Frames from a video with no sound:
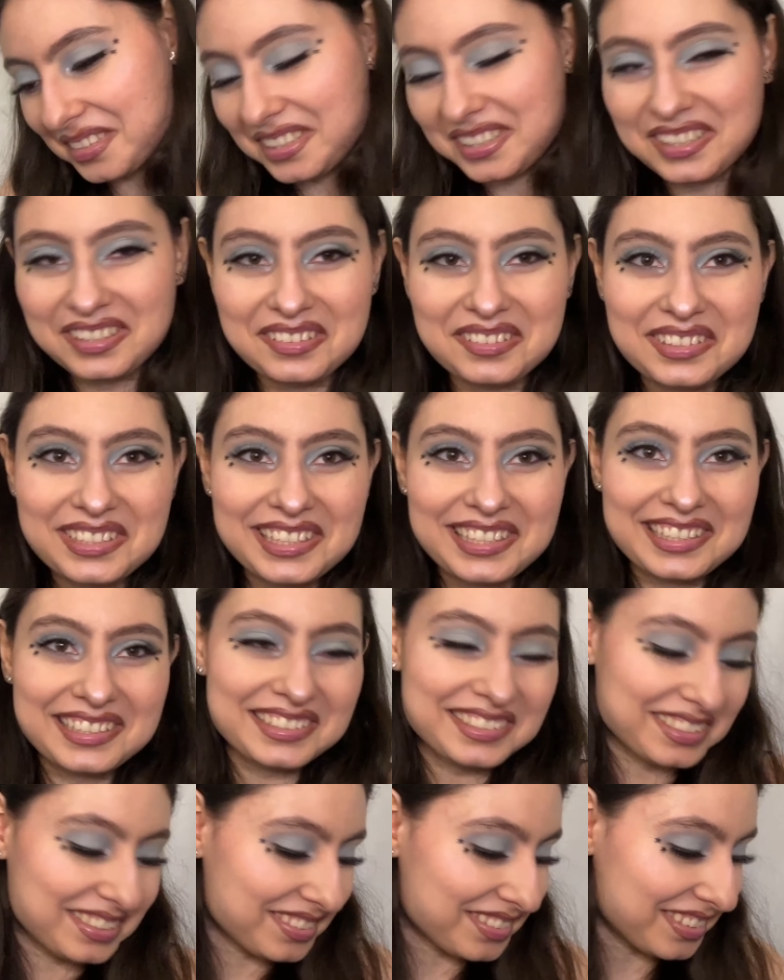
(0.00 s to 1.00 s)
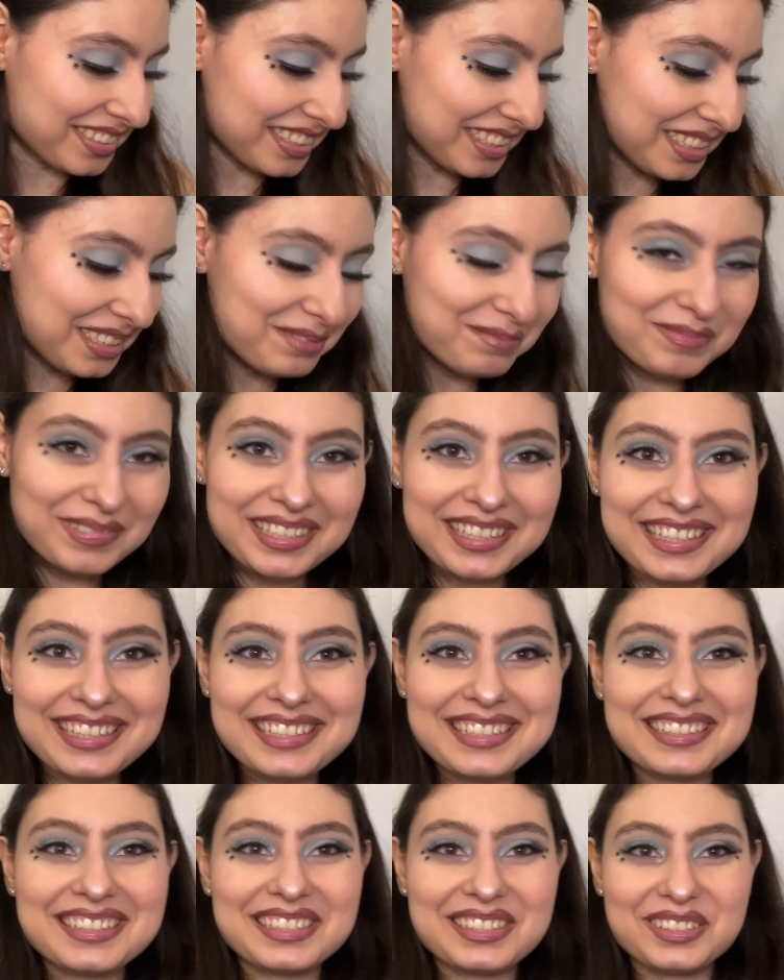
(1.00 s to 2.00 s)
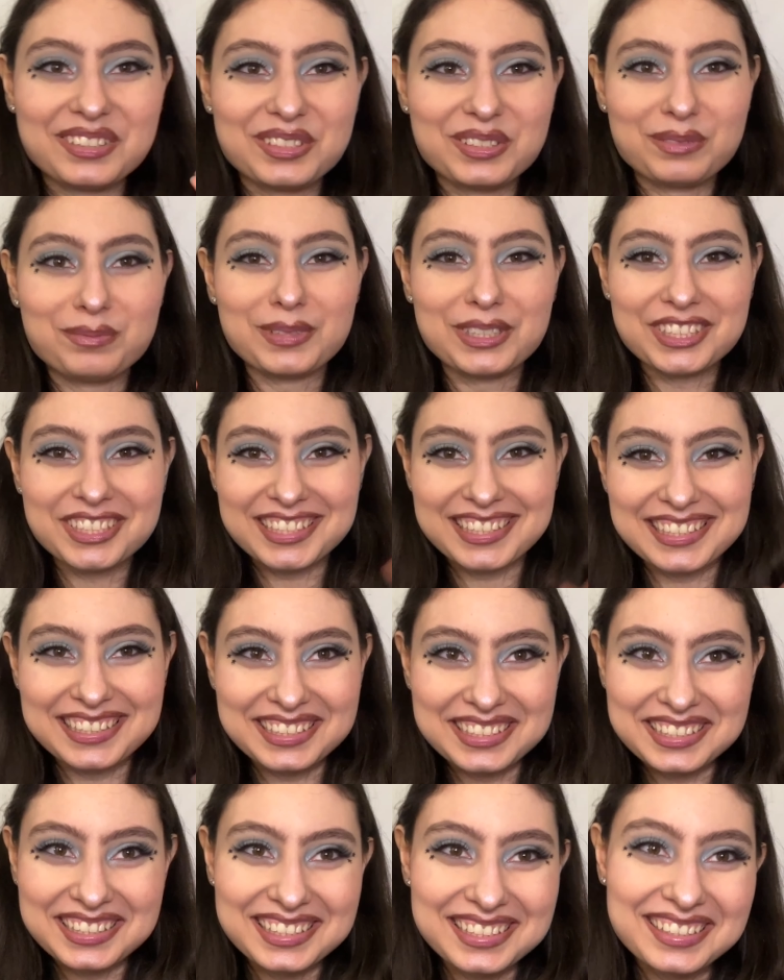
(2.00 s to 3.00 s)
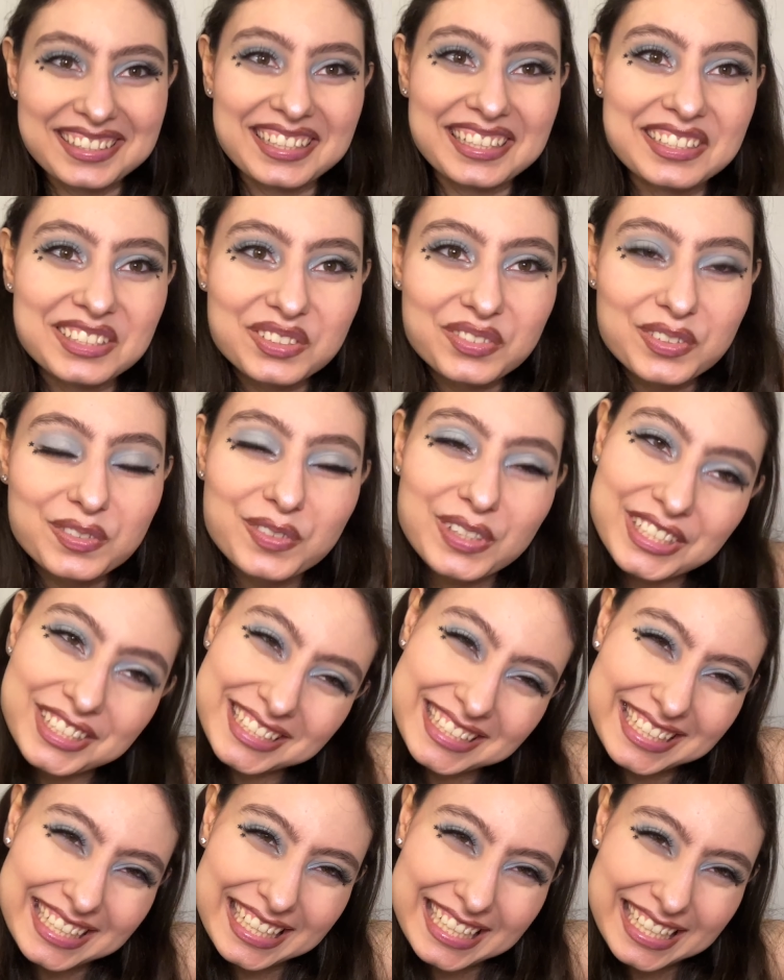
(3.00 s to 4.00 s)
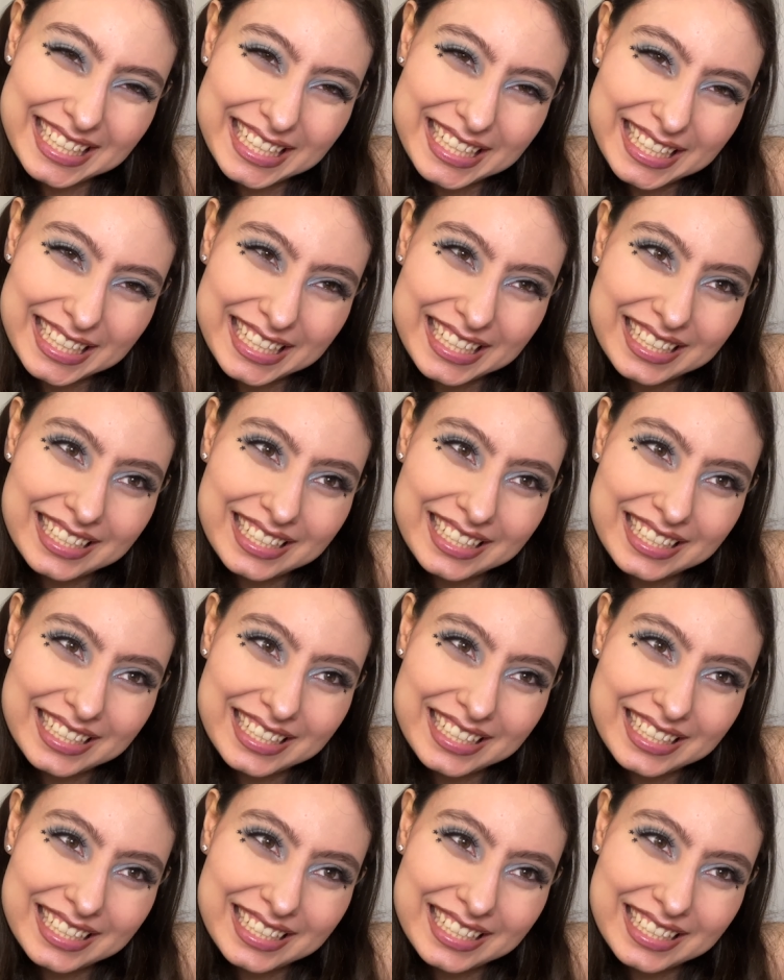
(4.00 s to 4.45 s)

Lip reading: Okay, so yay, bye. Thank you so much, kids. Thanks for watching.